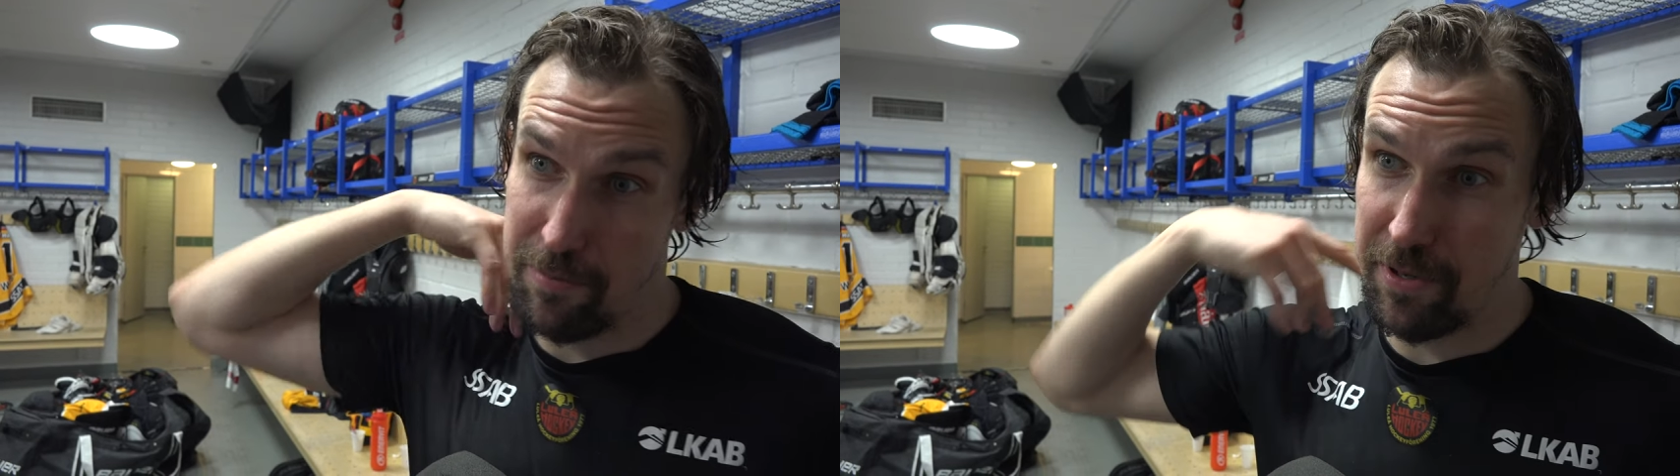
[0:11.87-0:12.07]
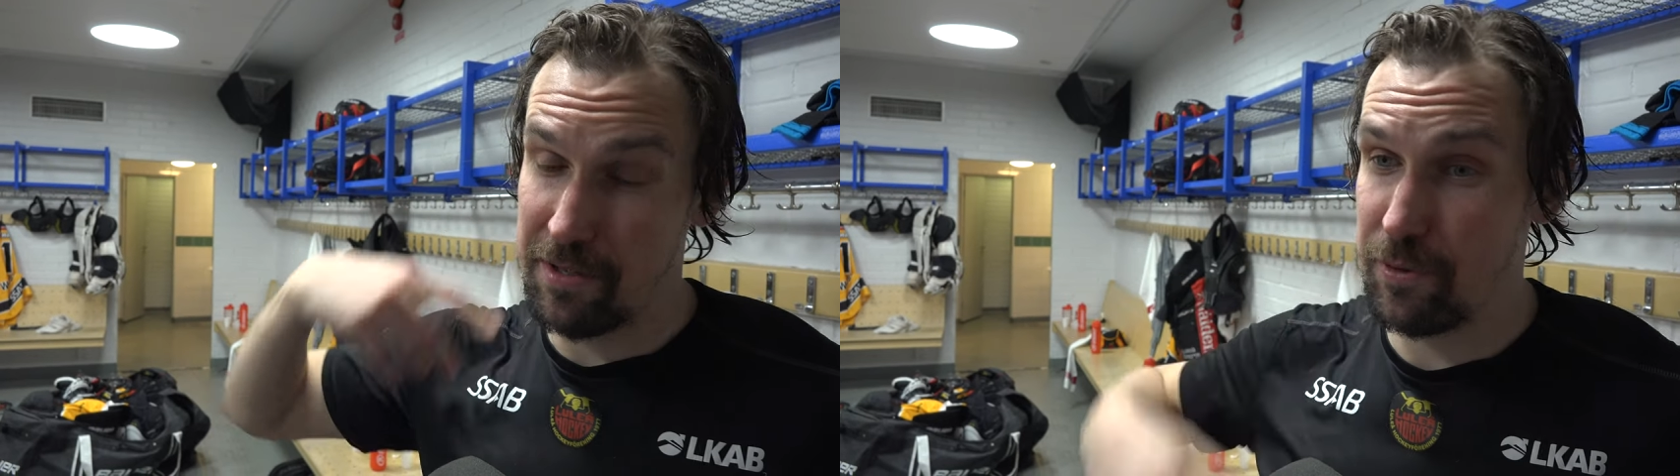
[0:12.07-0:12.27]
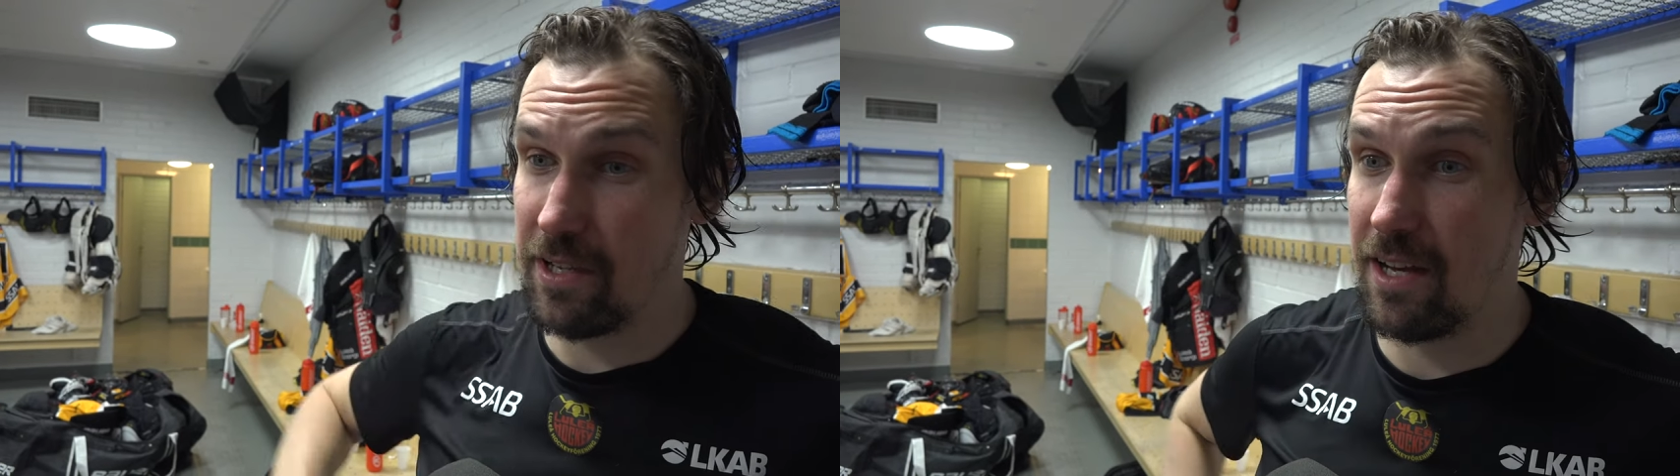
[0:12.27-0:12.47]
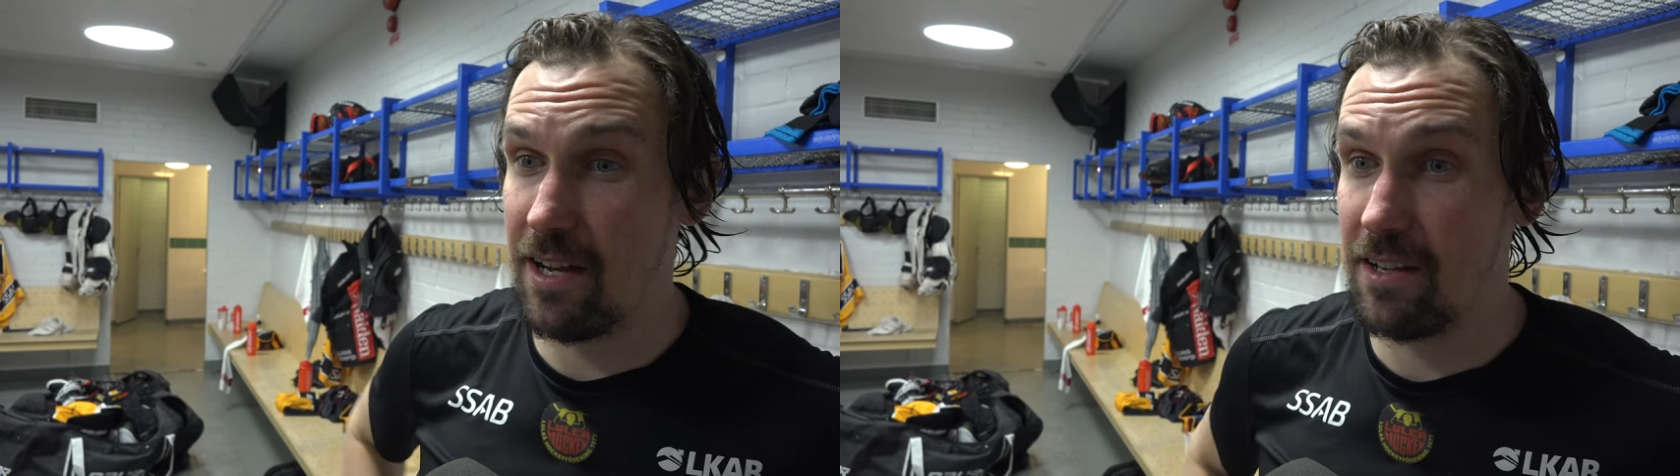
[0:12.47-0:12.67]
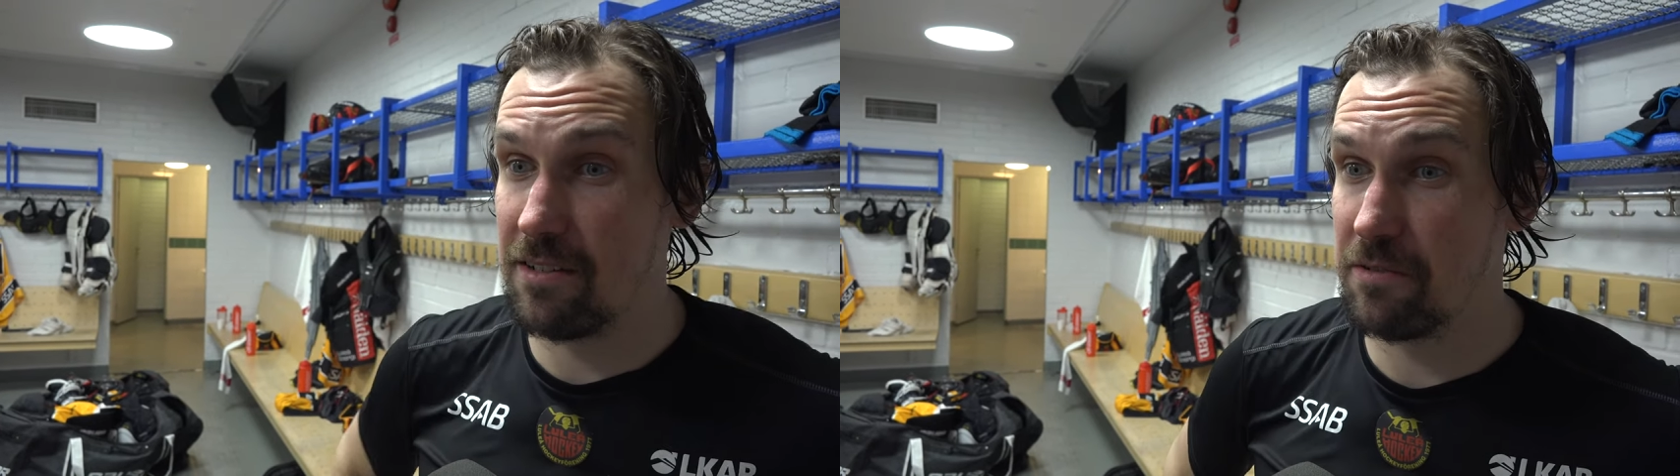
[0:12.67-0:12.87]
but
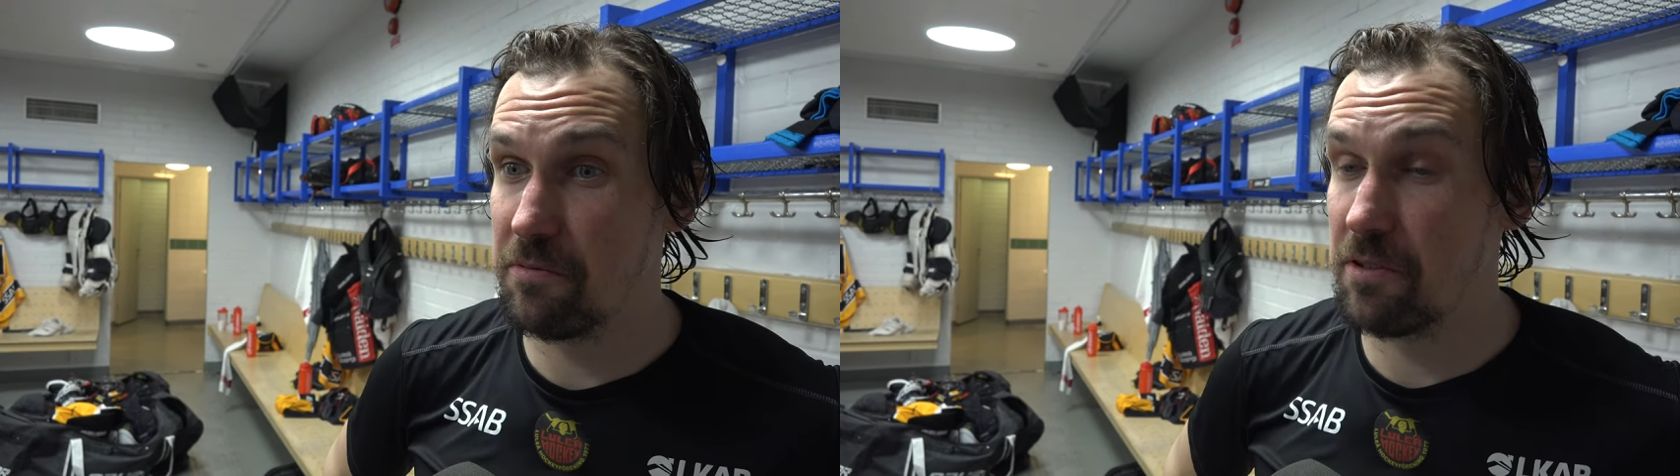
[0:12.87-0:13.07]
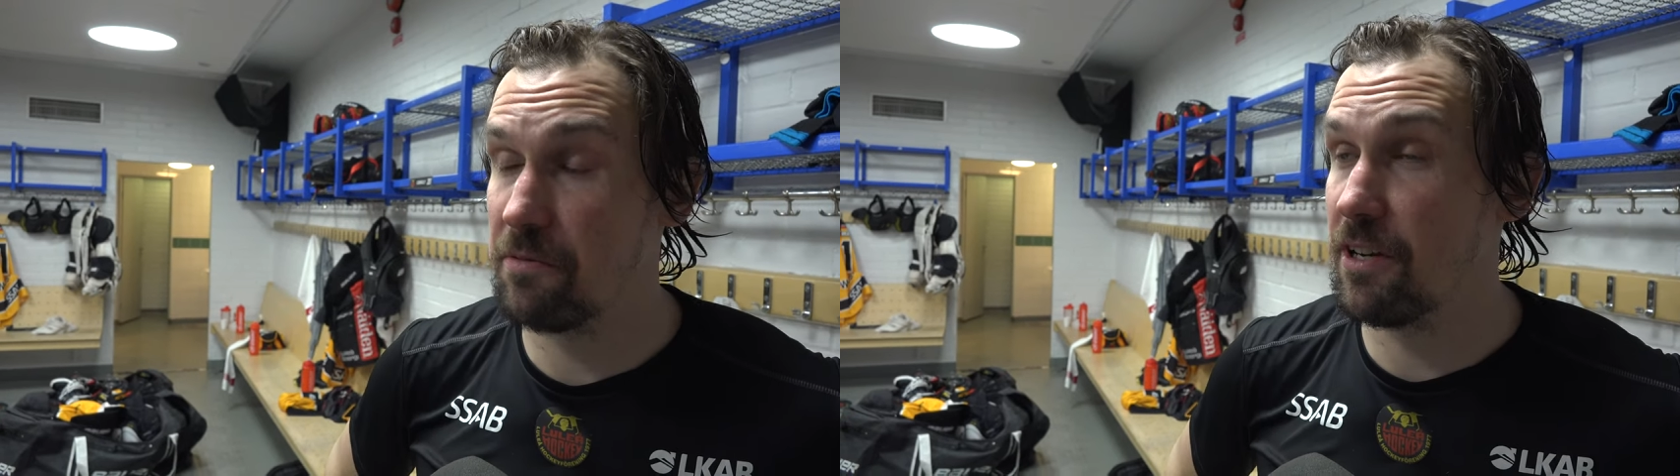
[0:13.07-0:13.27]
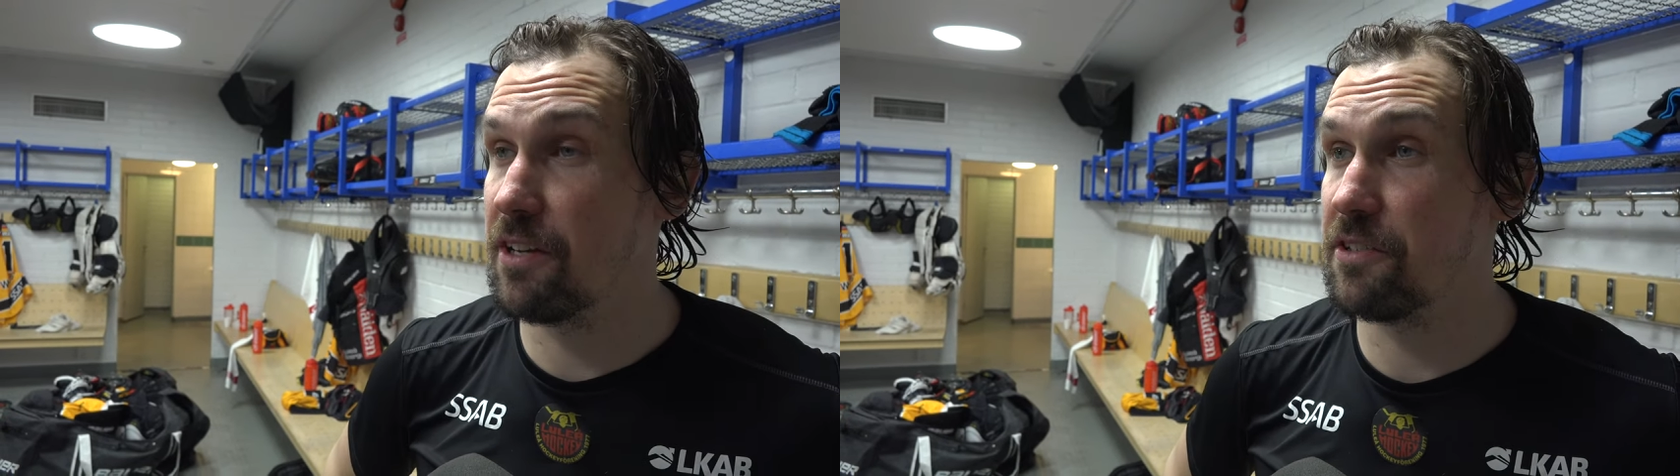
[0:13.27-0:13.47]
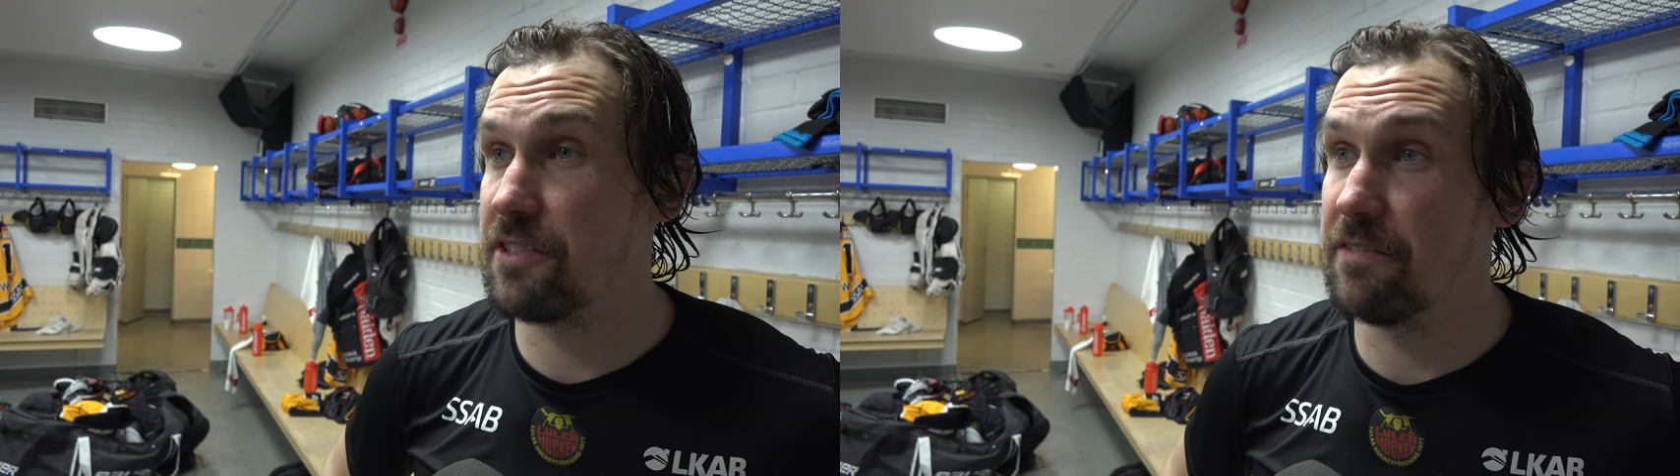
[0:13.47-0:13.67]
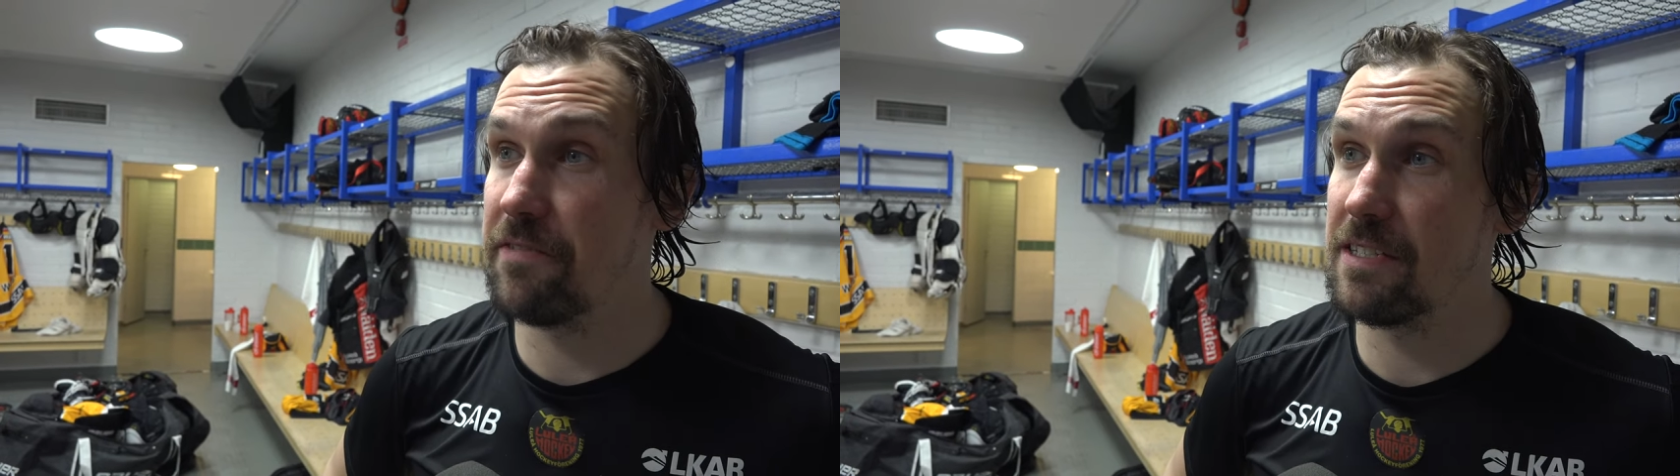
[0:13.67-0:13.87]
we're a really good
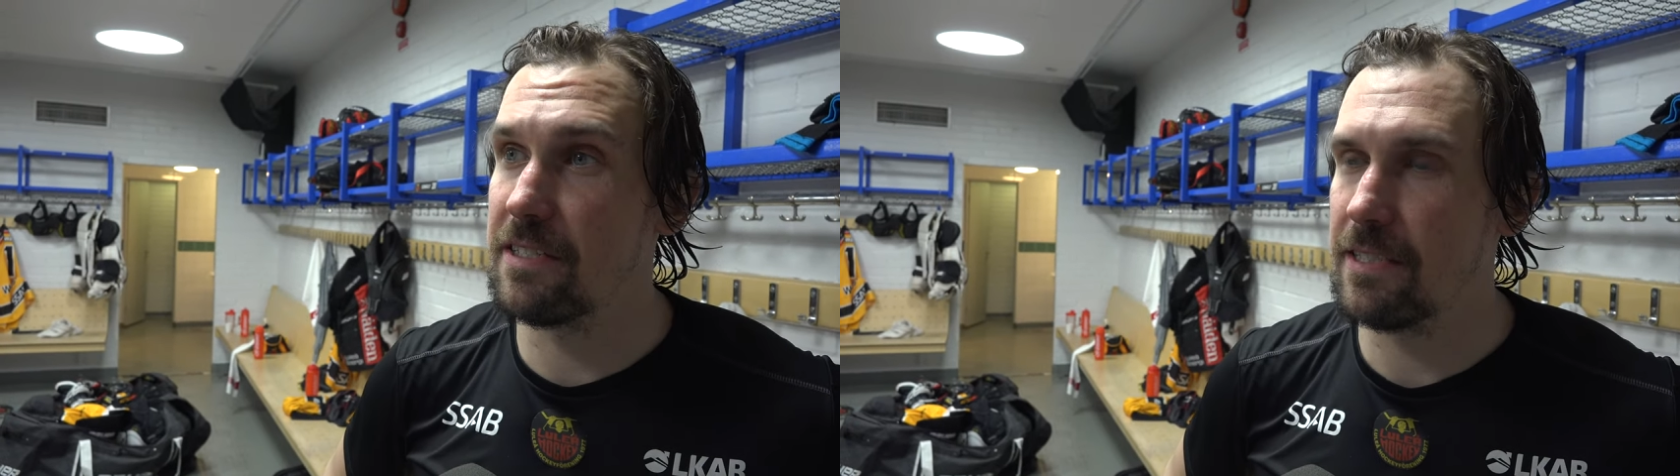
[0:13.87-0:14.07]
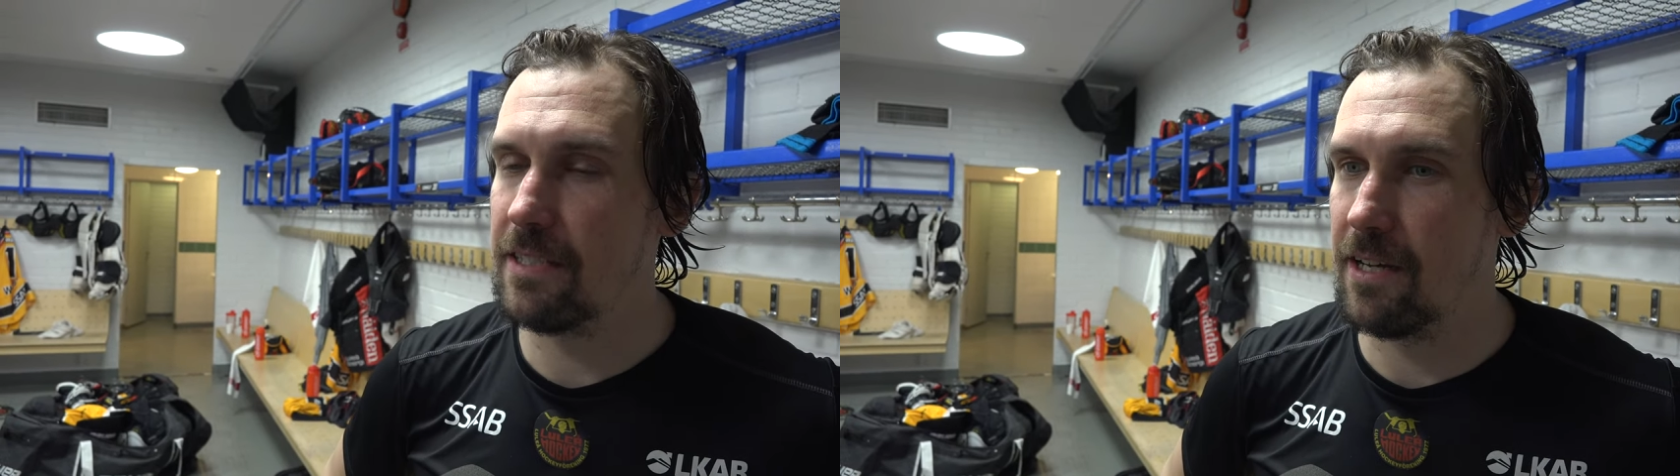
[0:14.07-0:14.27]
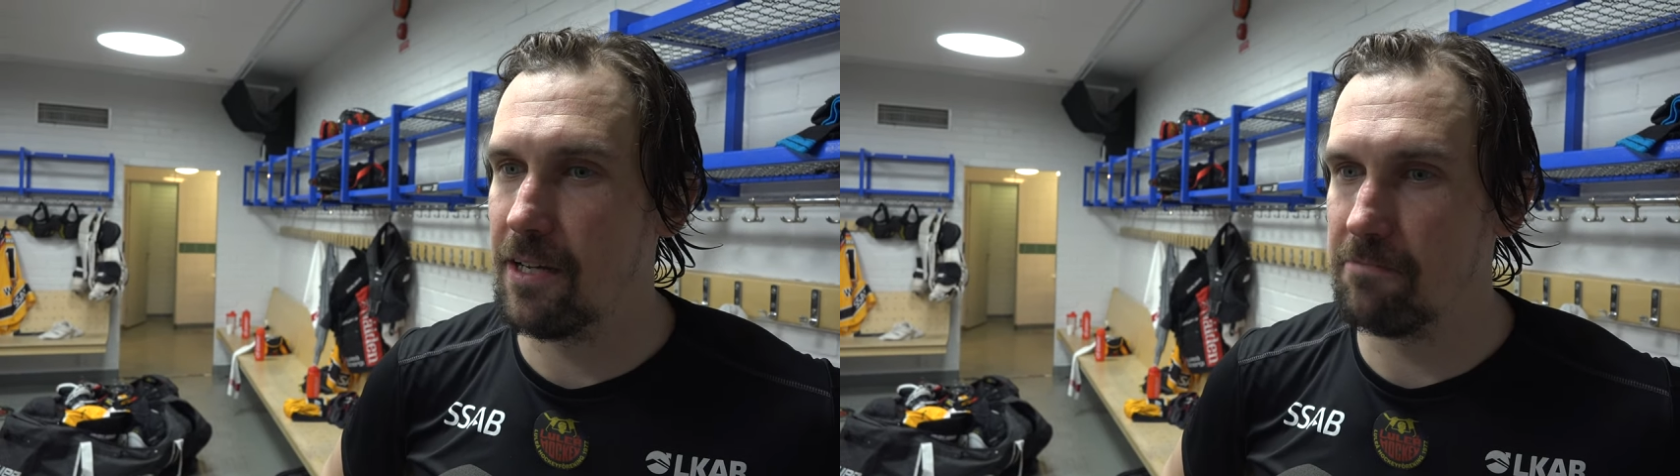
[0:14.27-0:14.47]
defense and